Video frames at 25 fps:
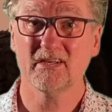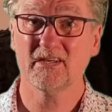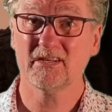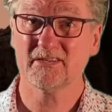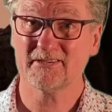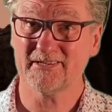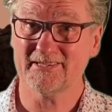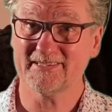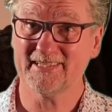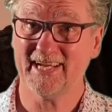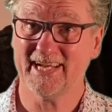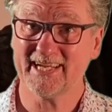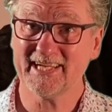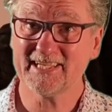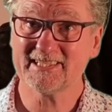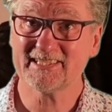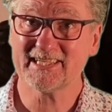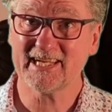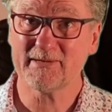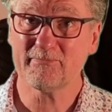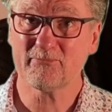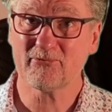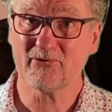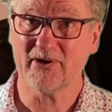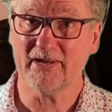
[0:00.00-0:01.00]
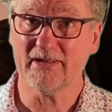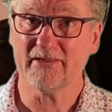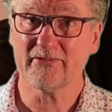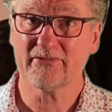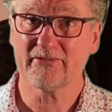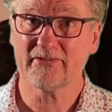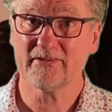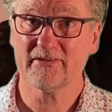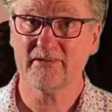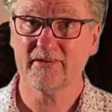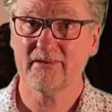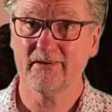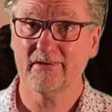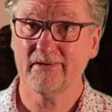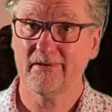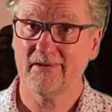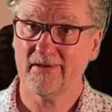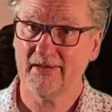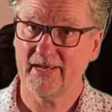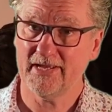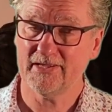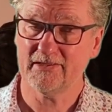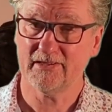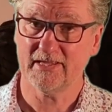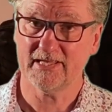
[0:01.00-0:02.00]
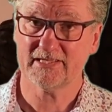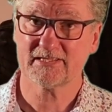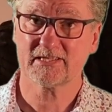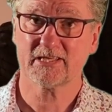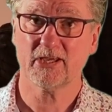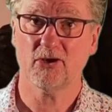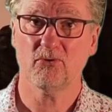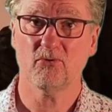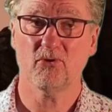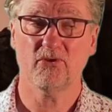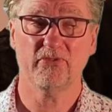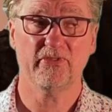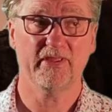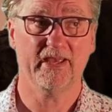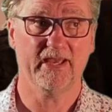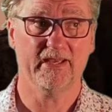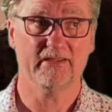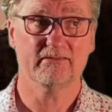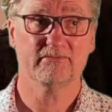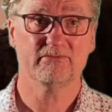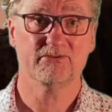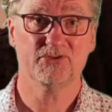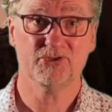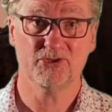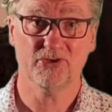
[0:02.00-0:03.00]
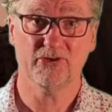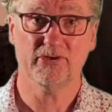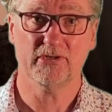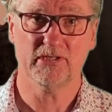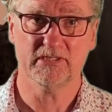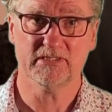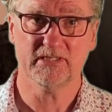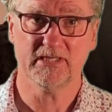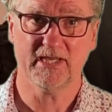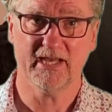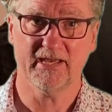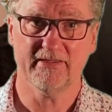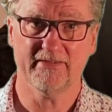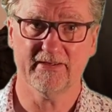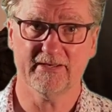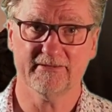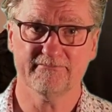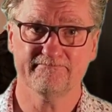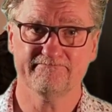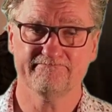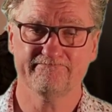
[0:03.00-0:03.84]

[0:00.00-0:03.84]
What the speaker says: So take a deep breath and let's go on that journey together.